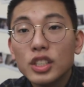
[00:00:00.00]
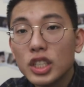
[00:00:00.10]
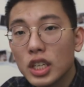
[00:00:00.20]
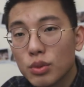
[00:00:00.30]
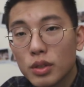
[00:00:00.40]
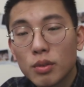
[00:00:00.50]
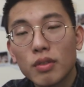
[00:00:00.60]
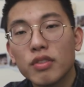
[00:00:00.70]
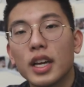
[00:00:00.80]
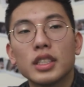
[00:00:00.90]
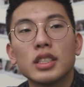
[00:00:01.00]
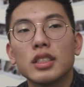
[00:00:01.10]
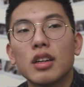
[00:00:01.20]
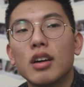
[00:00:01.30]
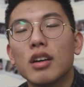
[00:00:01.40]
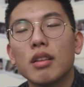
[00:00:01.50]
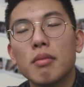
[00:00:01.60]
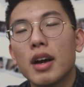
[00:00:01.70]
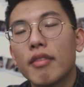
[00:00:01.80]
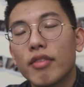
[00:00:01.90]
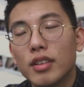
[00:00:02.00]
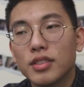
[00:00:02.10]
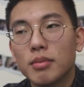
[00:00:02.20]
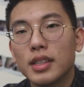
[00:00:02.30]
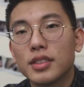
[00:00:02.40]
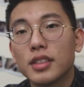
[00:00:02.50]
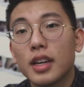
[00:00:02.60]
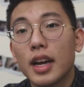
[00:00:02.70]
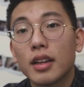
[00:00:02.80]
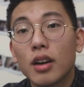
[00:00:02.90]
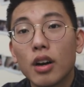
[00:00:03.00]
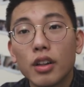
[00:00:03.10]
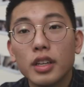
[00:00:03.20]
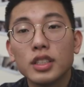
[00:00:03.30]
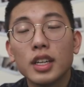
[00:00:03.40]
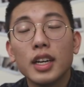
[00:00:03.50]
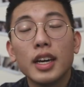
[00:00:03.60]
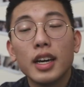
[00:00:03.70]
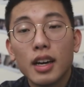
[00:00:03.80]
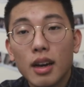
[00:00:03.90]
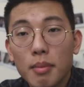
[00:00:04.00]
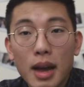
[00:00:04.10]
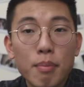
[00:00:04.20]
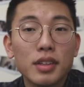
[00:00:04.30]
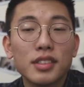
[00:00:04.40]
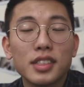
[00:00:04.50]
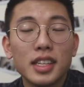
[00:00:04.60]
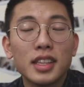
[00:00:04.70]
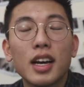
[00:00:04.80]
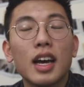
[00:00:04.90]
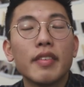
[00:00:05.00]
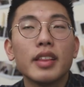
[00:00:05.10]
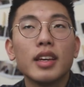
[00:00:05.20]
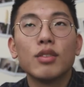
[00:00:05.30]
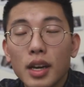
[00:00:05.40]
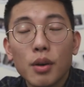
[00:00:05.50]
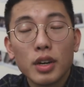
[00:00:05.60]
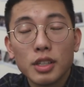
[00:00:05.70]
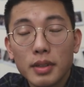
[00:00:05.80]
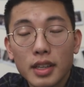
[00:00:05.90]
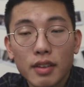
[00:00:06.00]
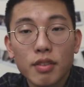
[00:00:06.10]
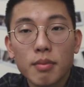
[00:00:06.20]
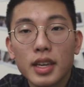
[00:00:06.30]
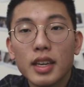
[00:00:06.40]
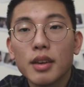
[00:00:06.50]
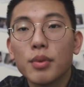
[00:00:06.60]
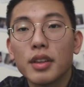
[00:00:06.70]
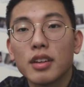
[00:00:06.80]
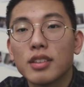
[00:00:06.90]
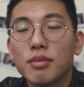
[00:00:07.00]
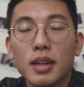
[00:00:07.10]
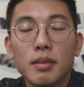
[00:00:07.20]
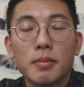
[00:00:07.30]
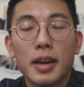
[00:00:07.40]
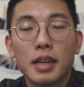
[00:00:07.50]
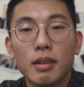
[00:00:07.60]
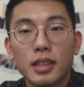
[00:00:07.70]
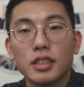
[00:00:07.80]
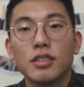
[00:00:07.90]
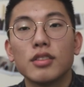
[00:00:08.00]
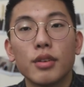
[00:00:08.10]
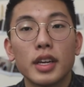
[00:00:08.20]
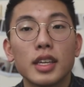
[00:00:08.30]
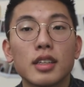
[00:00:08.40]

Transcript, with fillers: genuine reflection on my first semester at college. At Princeton in the Ivy League, what it's been like for me, whether it's met up to my expectations going